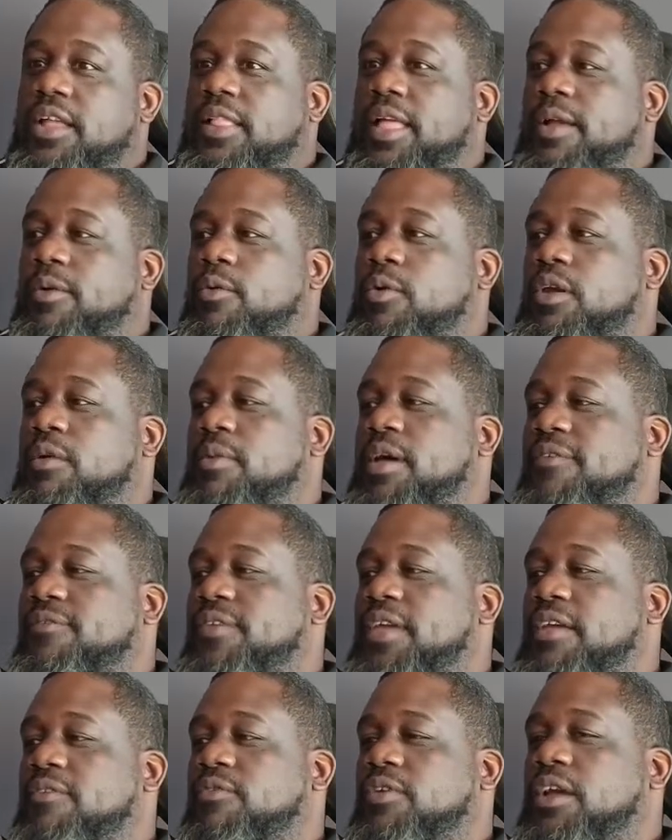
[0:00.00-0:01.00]
Like one of my
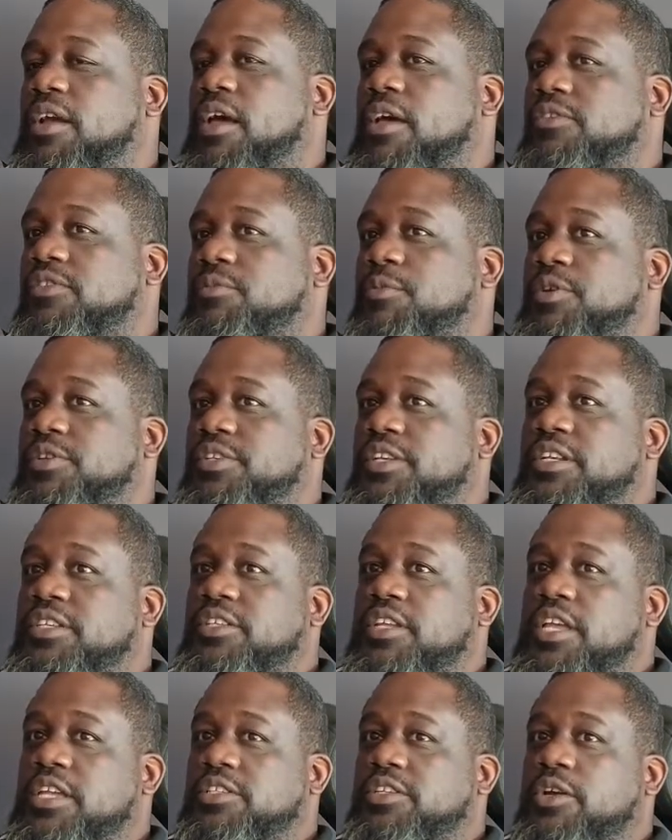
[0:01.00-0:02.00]
favorite customers, and
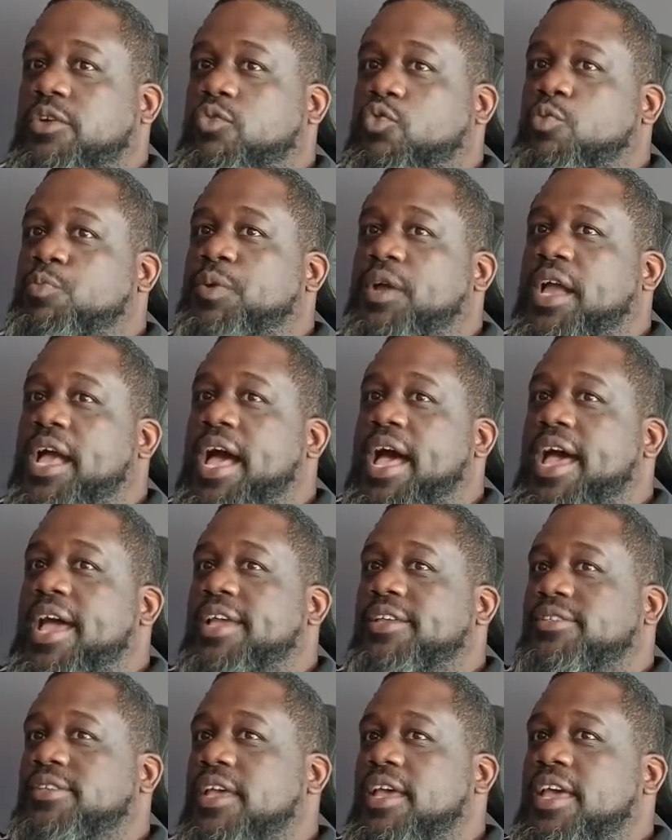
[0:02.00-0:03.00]
it's a group of
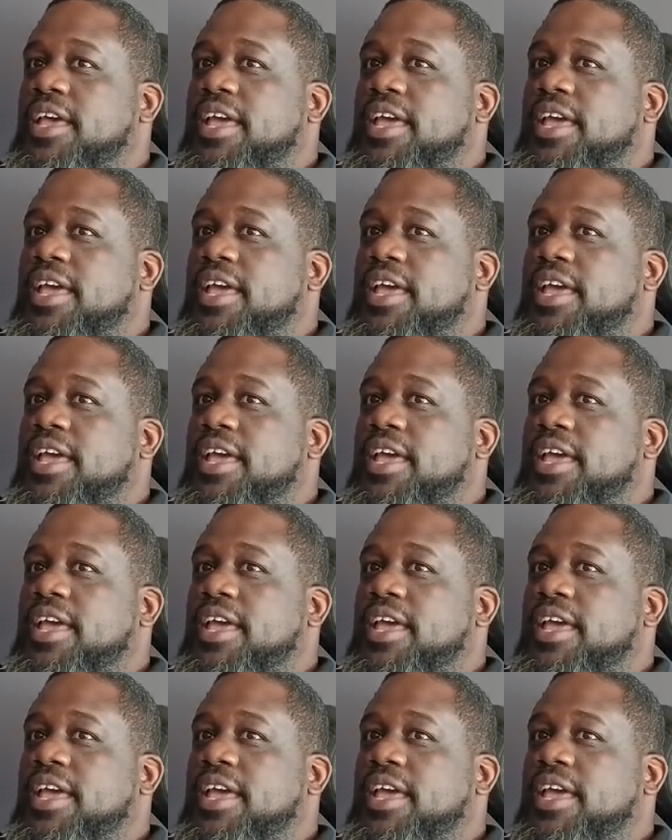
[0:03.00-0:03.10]
guys,